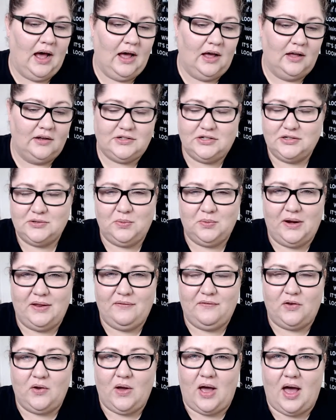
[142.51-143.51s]
Just
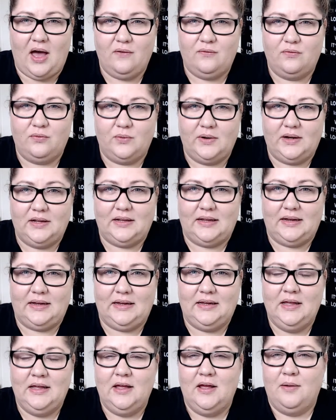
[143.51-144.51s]
whatever you have really.
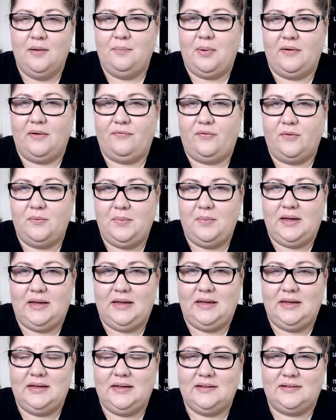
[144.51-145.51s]
But for
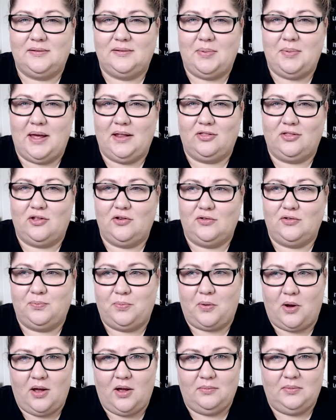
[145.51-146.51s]
me, it's about those
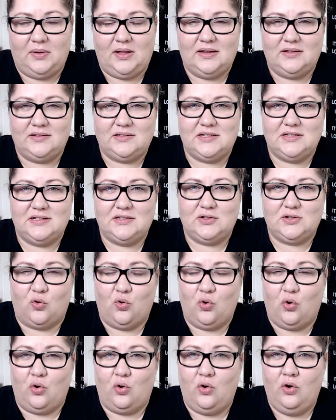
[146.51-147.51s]
prime lenses,
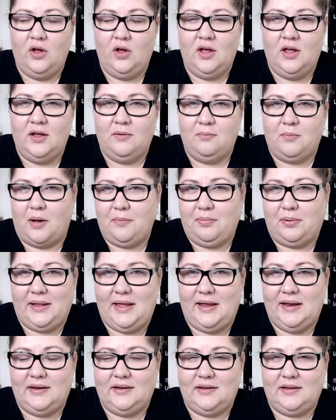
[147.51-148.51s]
or my
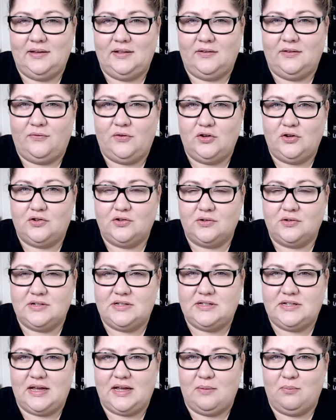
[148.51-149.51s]
plan in the future is
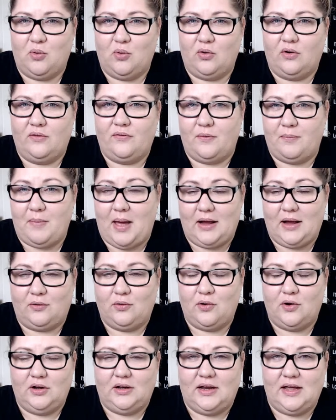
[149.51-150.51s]
to get more of a
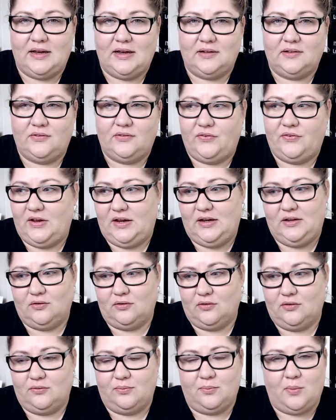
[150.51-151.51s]
macro lens for either
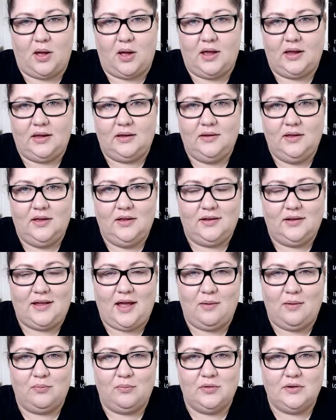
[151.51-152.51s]
of my
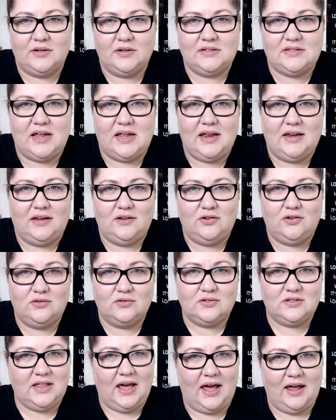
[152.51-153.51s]
cameras and
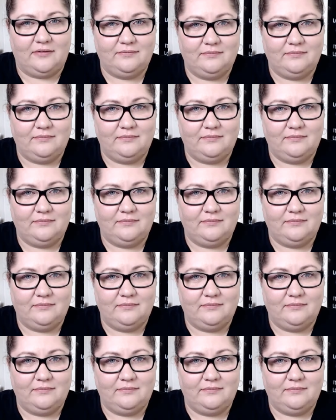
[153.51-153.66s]
use that.